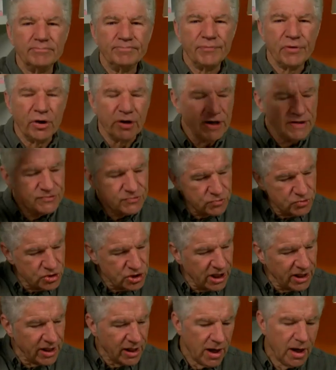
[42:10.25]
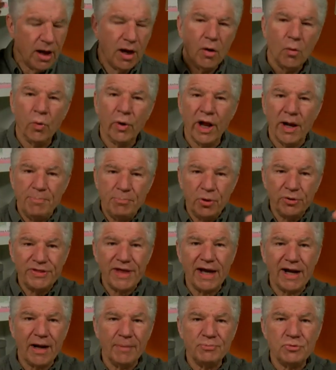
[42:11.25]
they're estrogenic. When I put
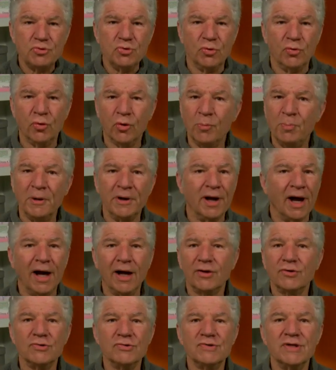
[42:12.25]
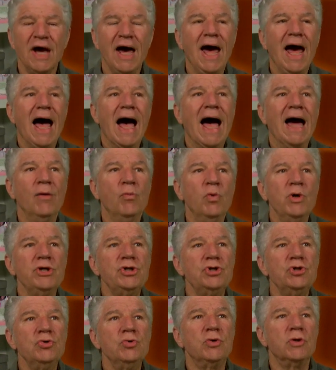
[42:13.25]
that up to a group of doctors, I
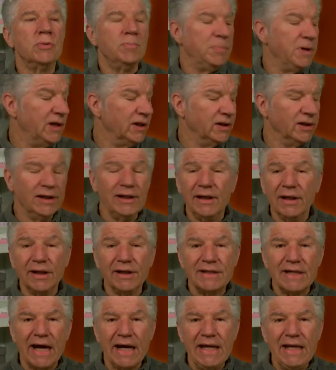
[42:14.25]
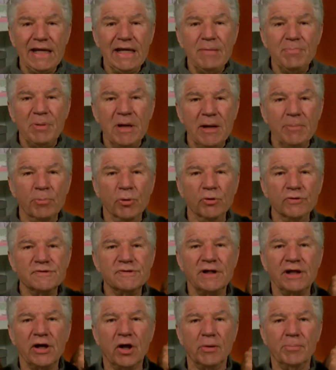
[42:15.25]
wish you could be little tiny people
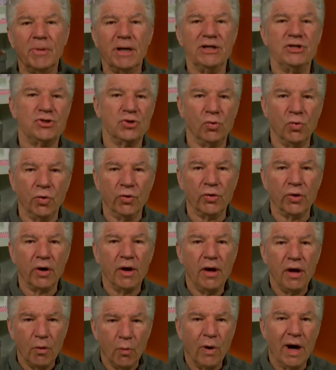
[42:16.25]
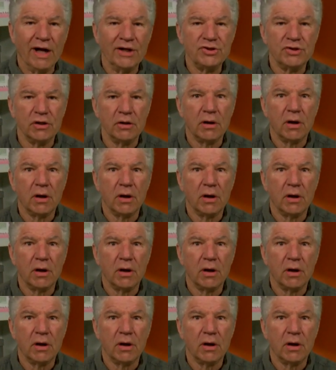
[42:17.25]
sitting on my shoulder watching.